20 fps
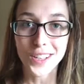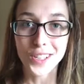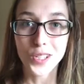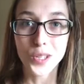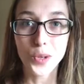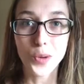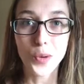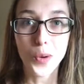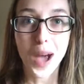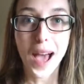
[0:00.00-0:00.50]

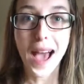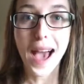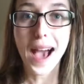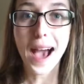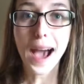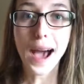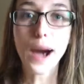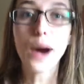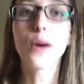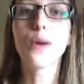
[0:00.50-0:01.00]
to
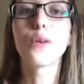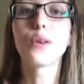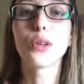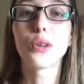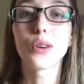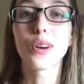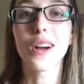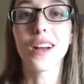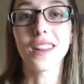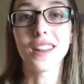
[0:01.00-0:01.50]
how
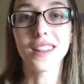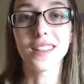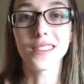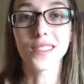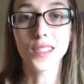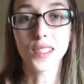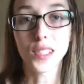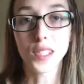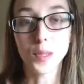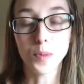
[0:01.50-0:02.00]
your
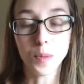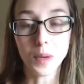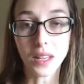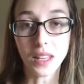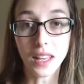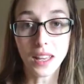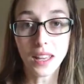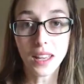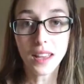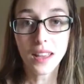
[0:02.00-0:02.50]
audience is
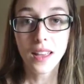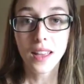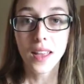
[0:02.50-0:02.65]
speaking,